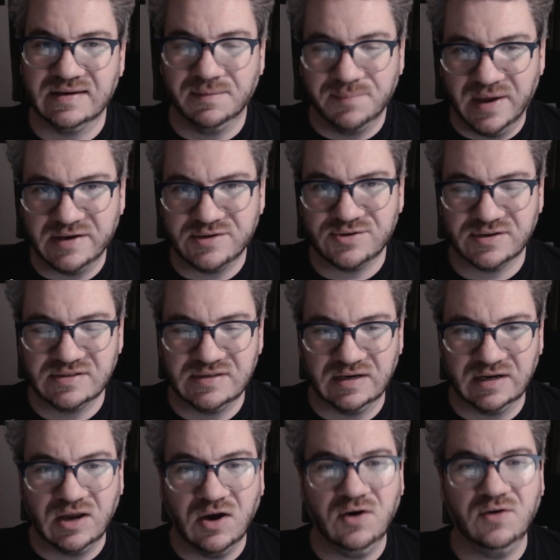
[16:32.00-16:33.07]
the metrics in
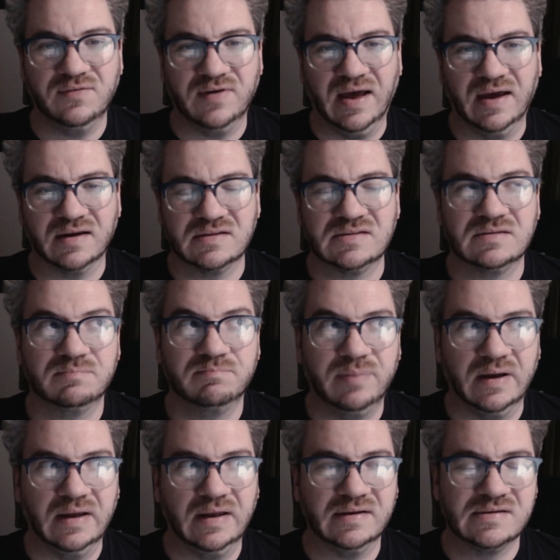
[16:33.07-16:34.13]
kovaaks,
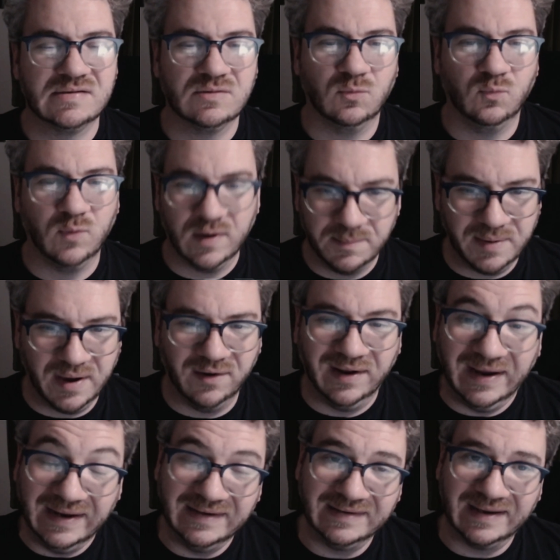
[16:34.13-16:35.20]
but what about
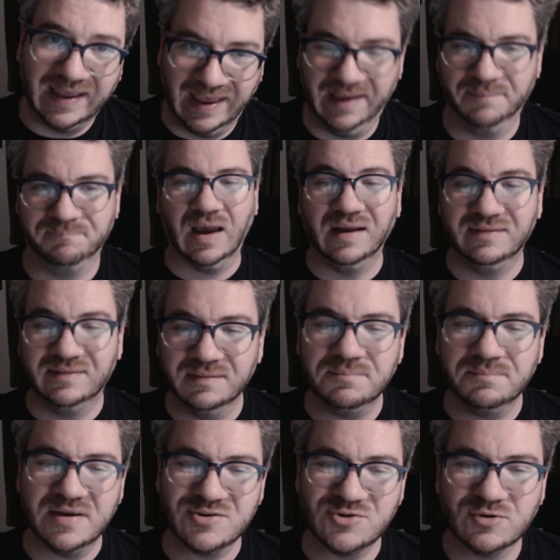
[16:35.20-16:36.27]
in-game? I didn't
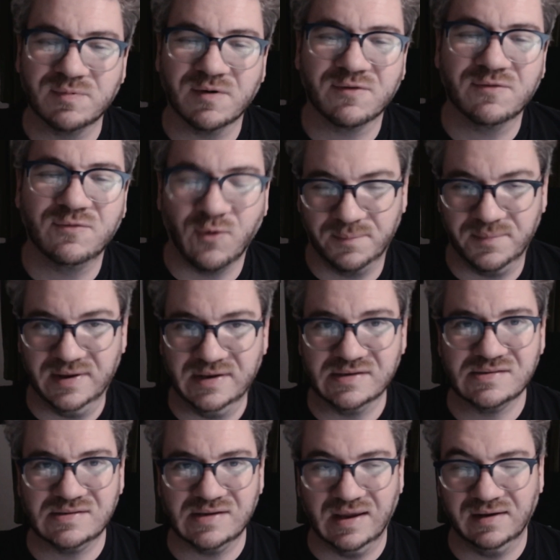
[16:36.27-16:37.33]
measure
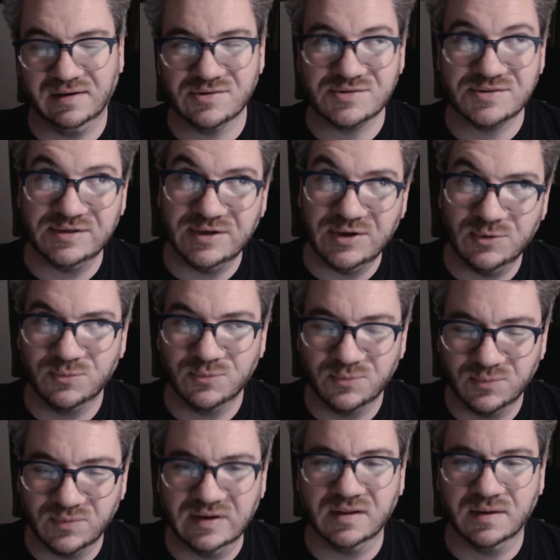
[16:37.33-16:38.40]
performance, and there's no
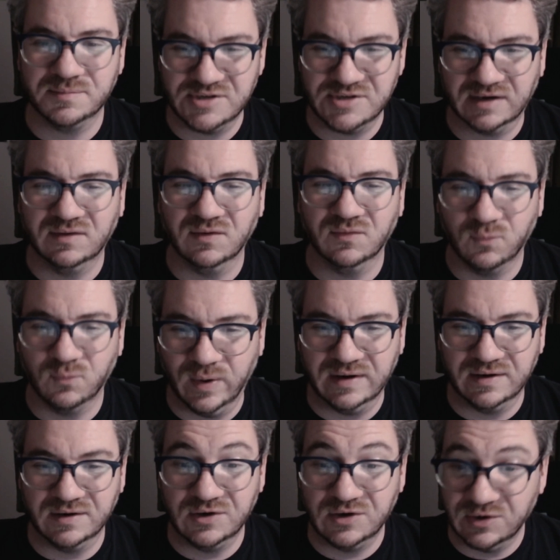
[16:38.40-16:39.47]
real objective way
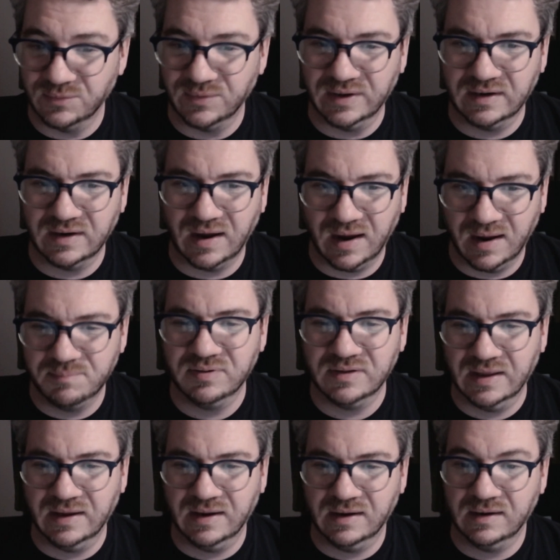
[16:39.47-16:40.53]
to do it. I
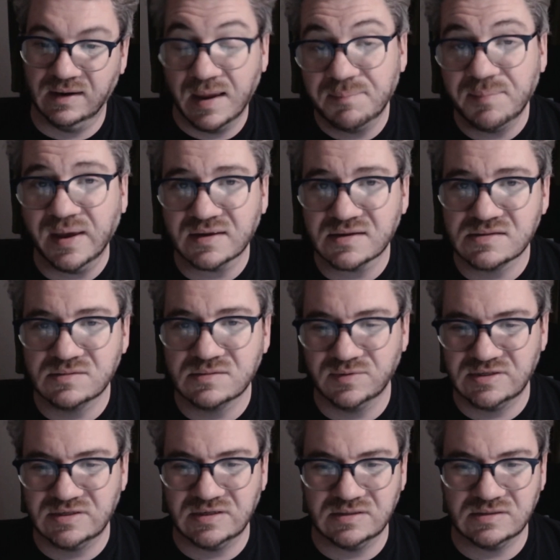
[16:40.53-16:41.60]
play Apex,
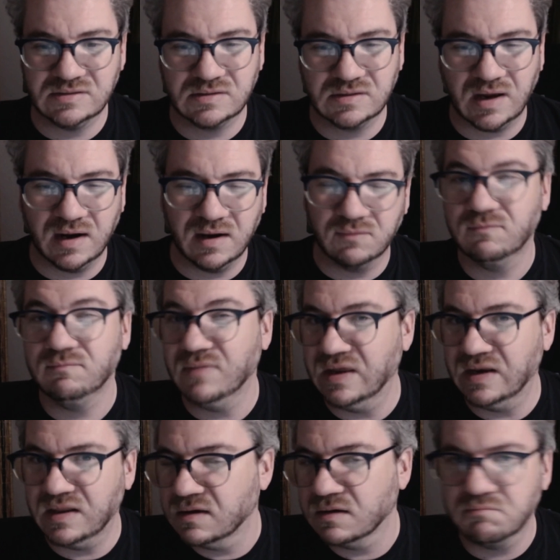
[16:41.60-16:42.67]
which is kind of
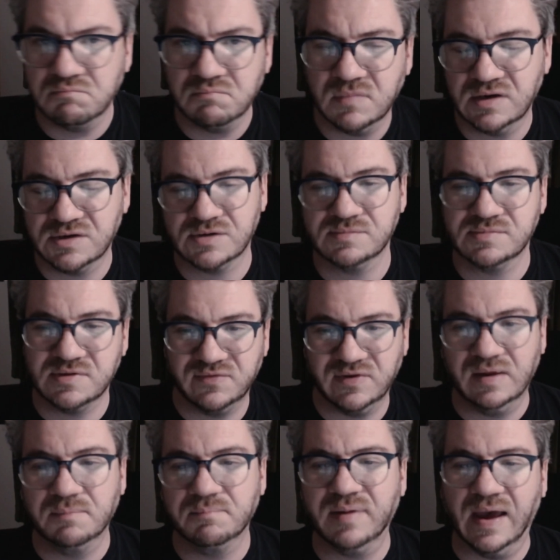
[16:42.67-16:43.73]
medium in terms of
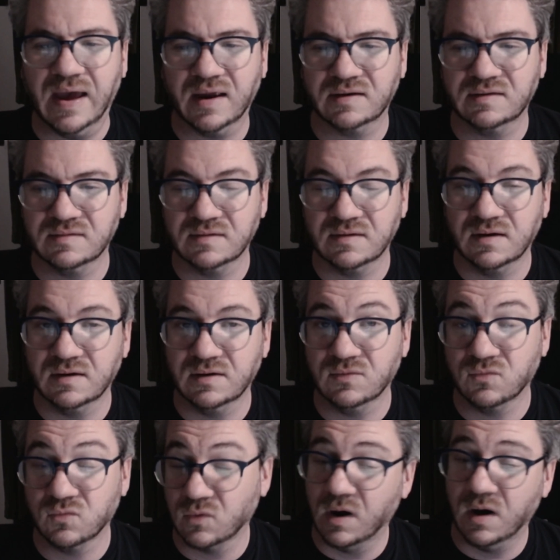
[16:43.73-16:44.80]
impact
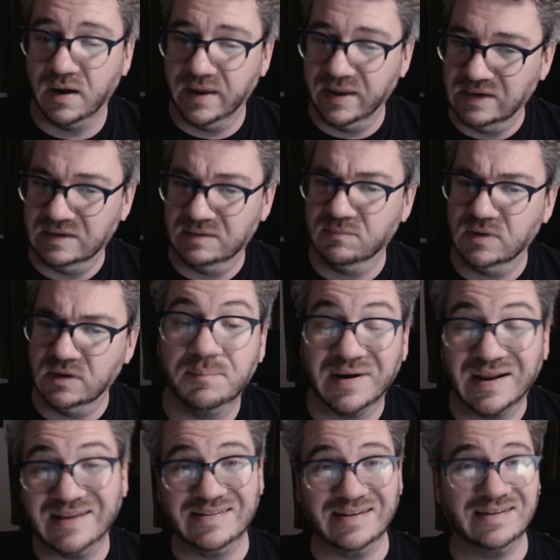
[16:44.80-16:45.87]
of raw aim, but
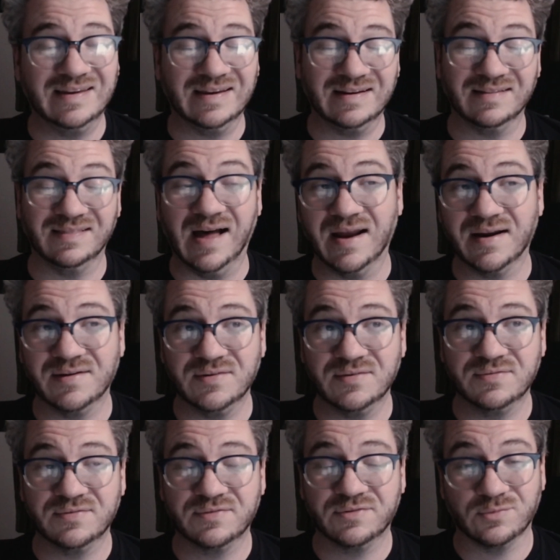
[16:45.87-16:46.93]
I did get a lot of
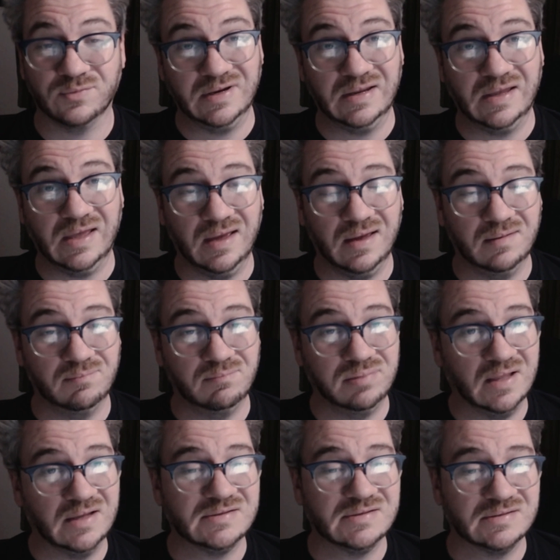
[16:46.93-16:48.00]
3K
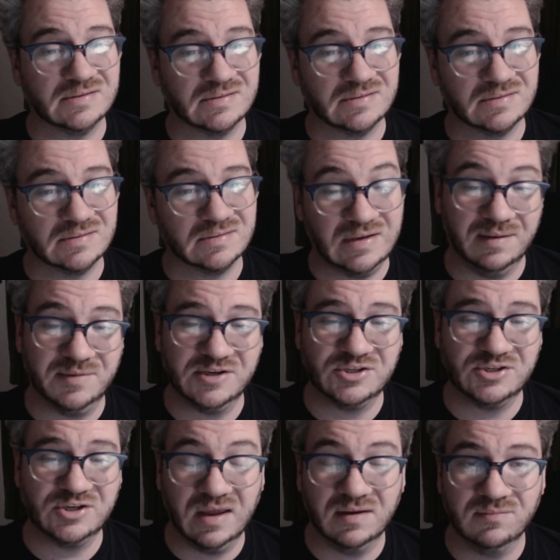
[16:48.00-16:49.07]
plus damage
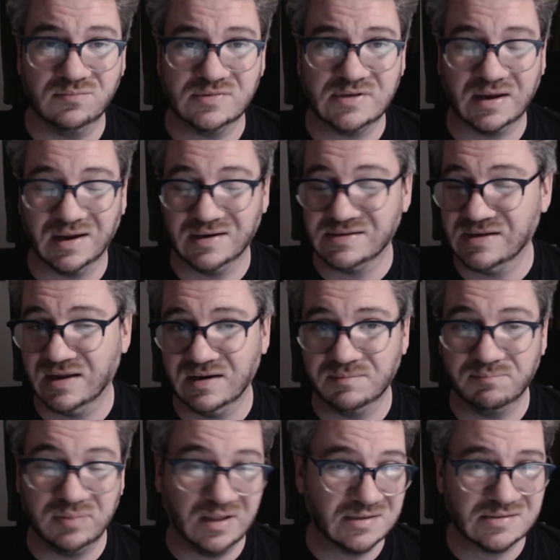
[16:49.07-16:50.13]
games. I got 10
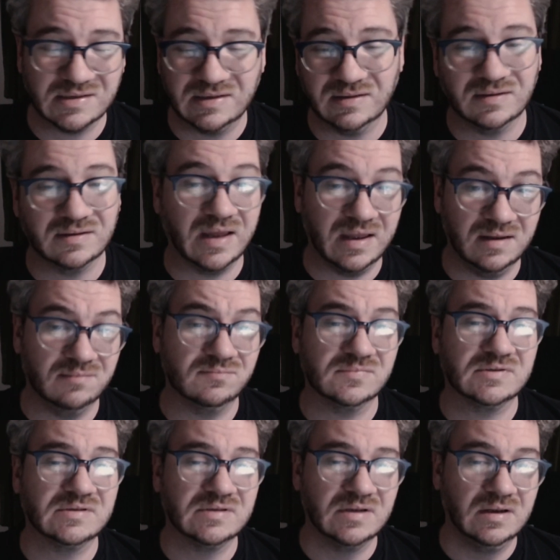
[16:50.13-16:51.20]
plus kill
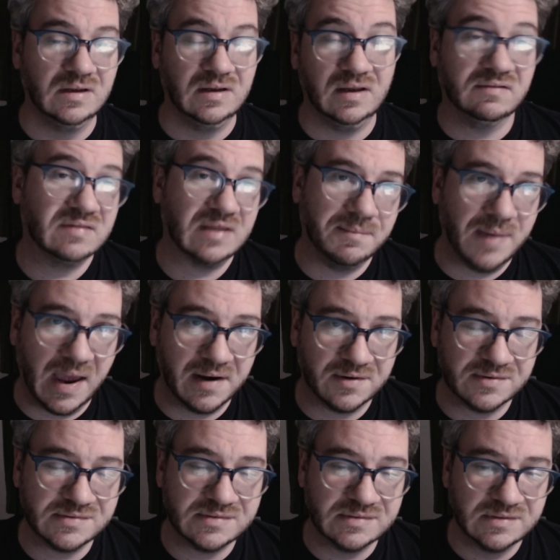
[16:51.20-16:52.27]
games, if that
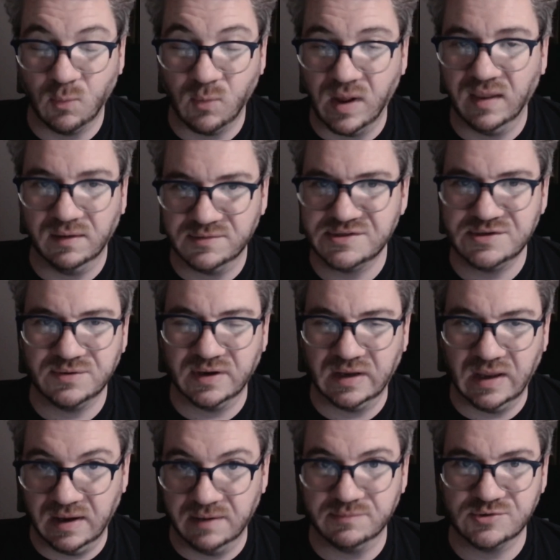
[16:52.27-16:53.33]
matters, while I was doing
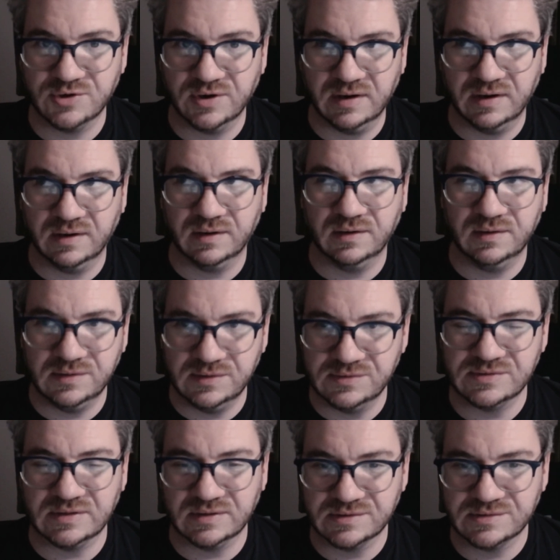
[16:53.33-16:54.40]
aim training
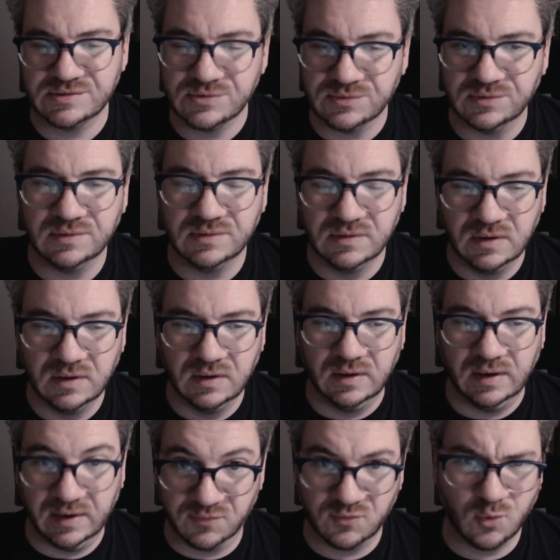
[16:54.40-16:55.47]
using this tool.
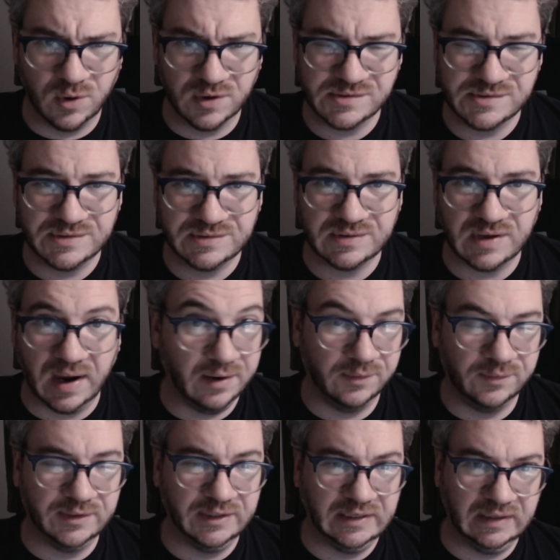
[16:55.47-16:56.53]
And of course, I
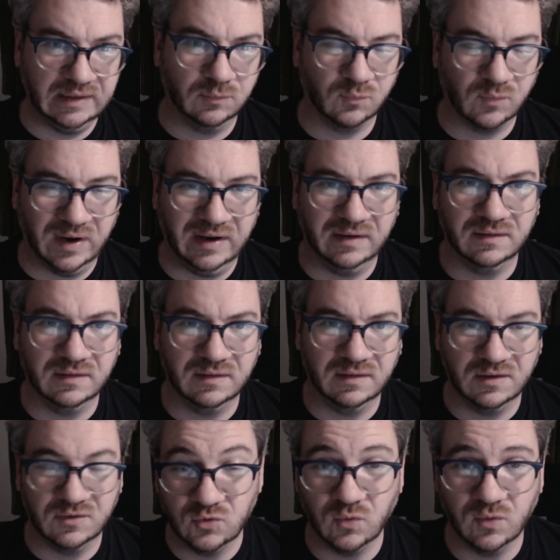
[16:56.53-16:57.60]
only ran
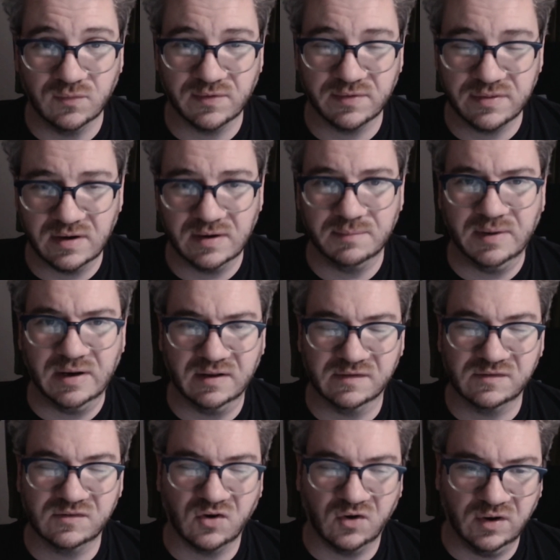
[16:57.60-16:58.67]
the tool for 30 minutes
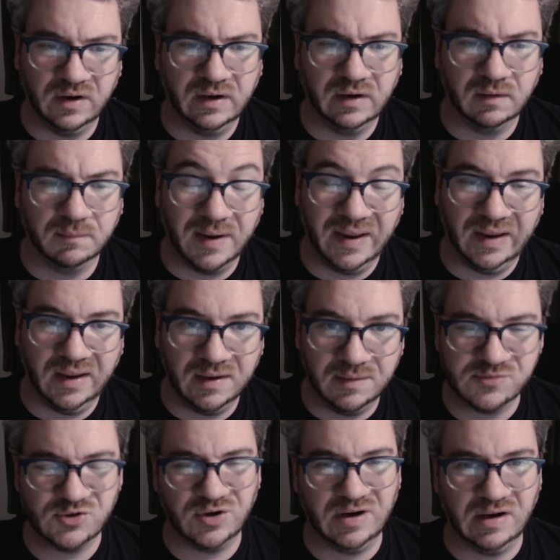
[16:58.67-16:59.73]
during my aim
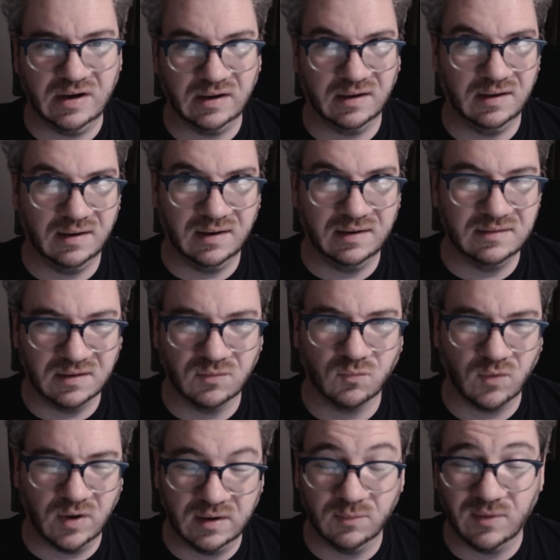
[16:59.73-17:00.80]
training, and I didn't
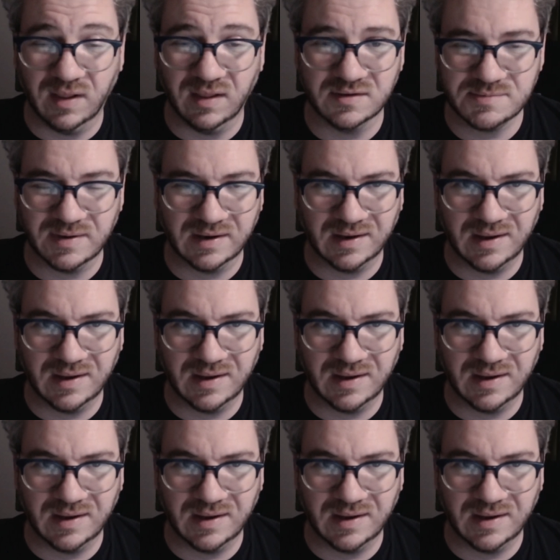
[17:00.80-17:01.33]
run it while I was playing